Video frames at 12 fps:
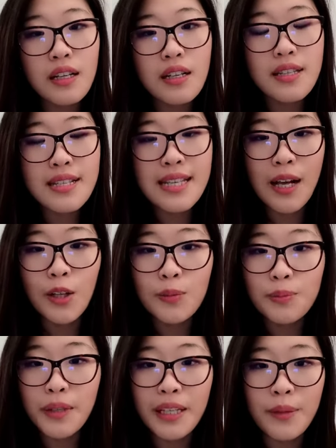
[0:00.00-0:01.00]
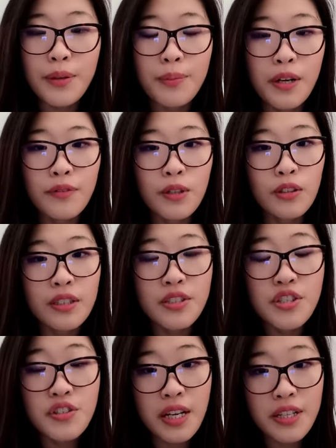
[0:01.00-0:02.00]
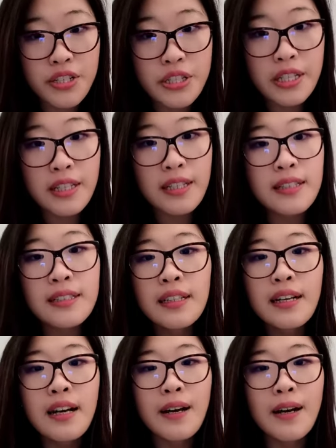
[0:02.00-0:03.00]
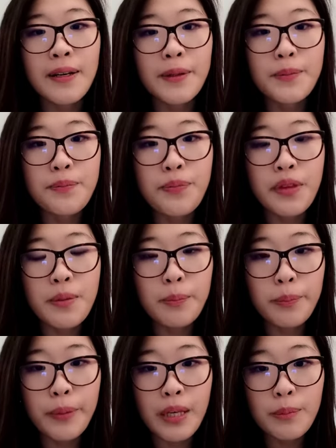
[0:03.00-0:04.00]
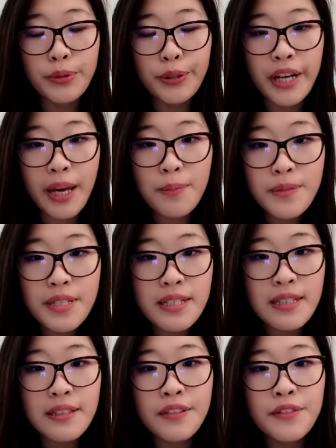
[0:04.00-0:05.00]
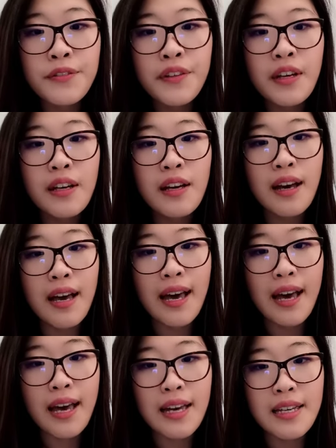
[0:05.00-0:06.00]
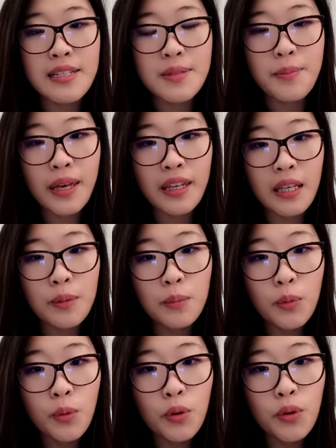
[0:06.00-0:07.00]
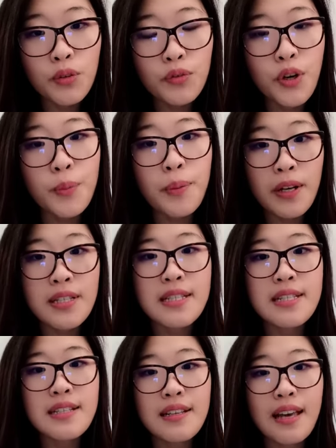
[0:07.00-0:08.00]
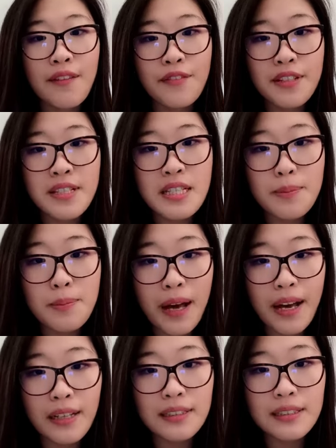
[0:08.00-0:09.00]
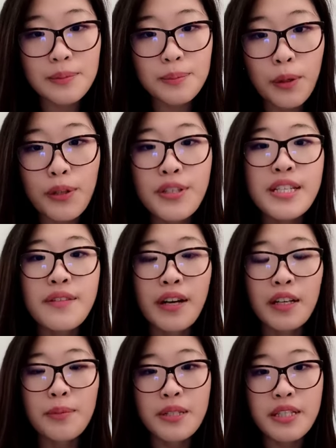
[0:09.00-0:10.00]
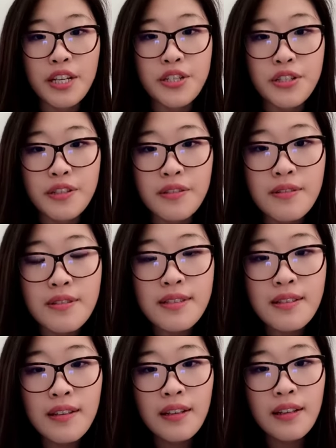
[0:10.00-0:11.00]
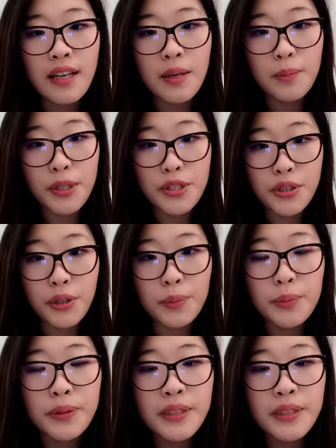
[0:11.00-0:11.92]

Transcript: This helped me with my role in strategy, being preemptive, and making more robust evidence-backed policy recommendations in my job.